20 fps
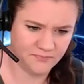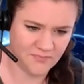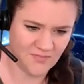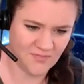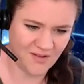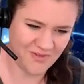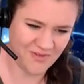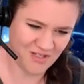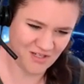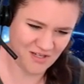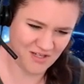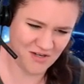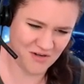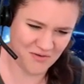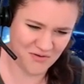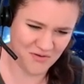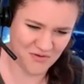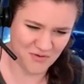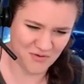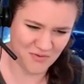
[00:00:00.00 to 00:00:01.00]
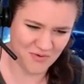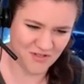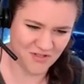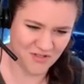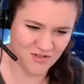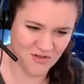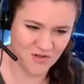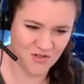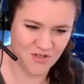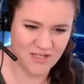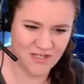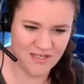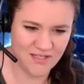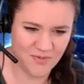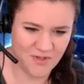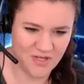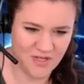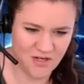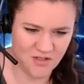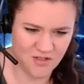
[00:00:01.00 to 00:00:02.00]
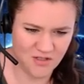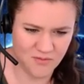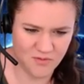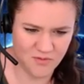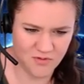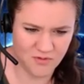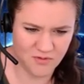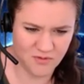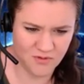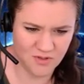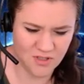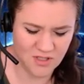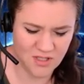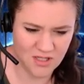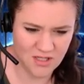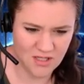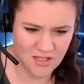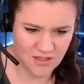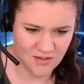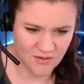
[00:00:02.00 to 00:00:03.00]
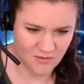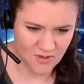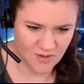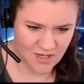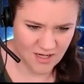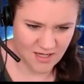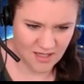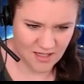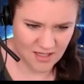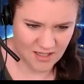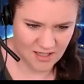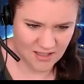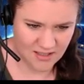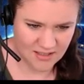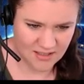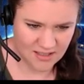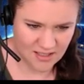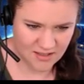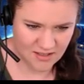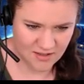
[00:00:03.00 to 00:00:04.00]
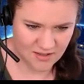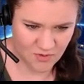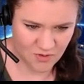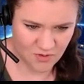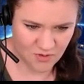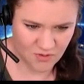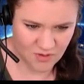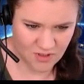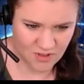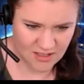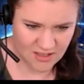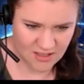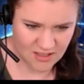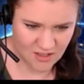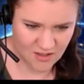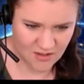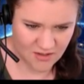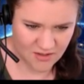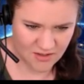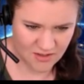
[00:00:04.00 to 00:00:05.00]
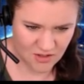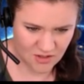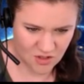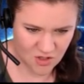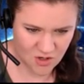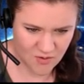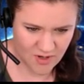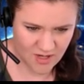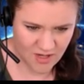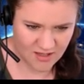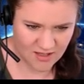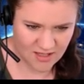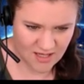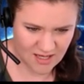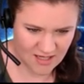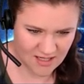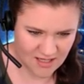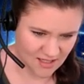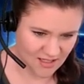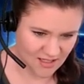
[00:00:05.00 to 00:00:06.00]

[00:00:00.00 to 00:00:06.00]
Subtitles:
mean, you know what a circle is, but here's the moon, right? And I can tell it's the moon, and there is showing that it